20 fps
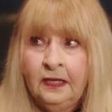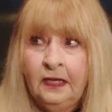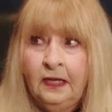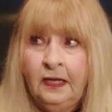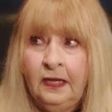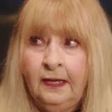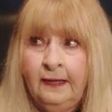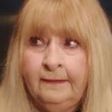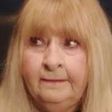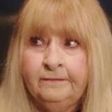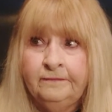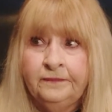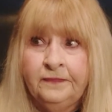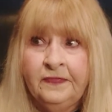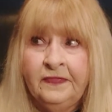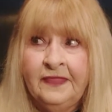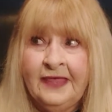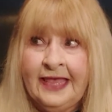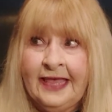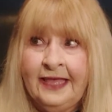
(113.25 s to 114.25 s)

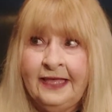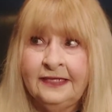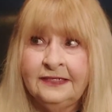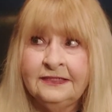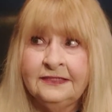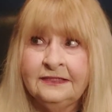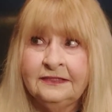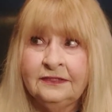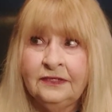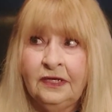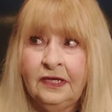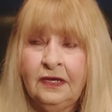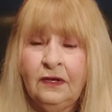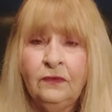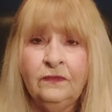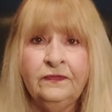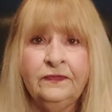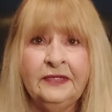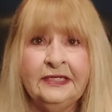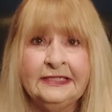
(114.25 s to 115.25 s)
that
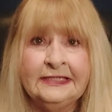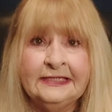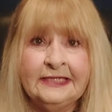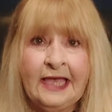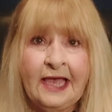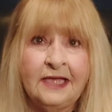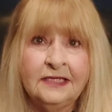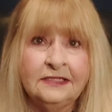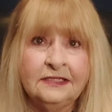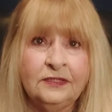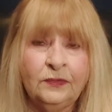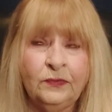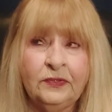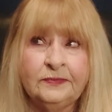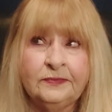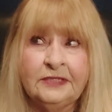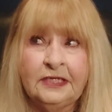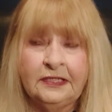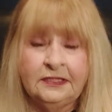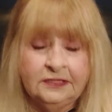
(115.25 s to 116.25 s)
these casting
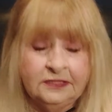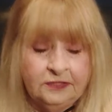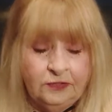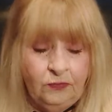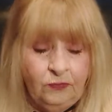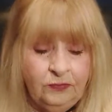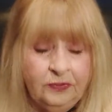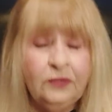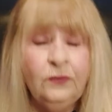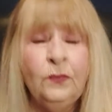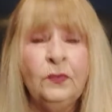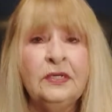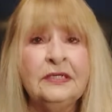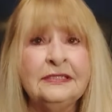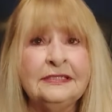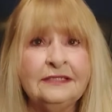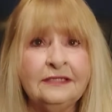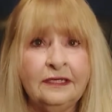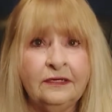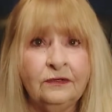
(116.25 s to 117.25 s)
websites, the only
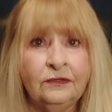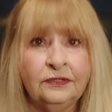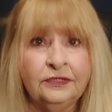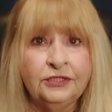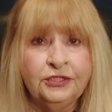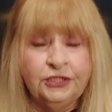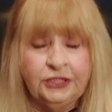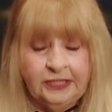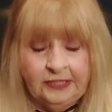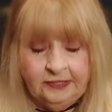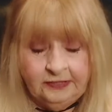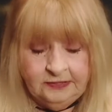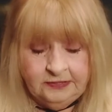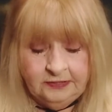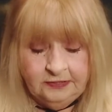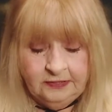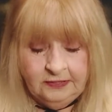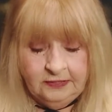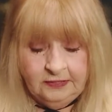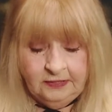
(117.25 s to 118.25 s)
ones that are legit,
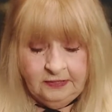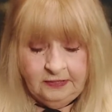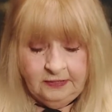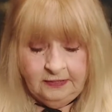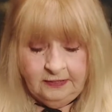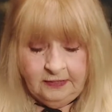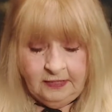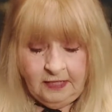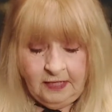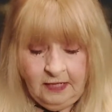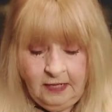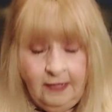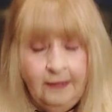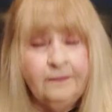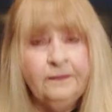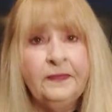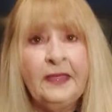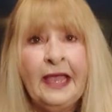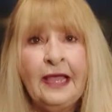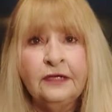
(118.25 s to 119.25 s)

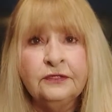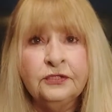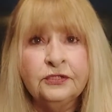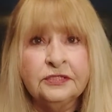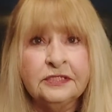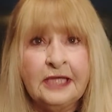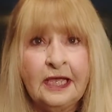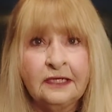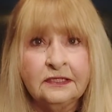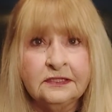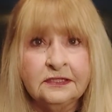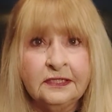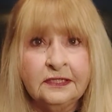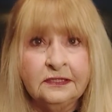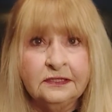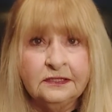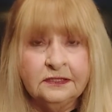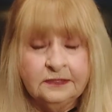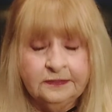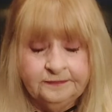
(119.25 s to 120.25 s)
Actors
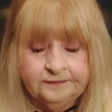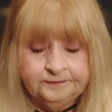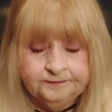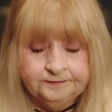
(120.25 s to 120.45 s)
Access.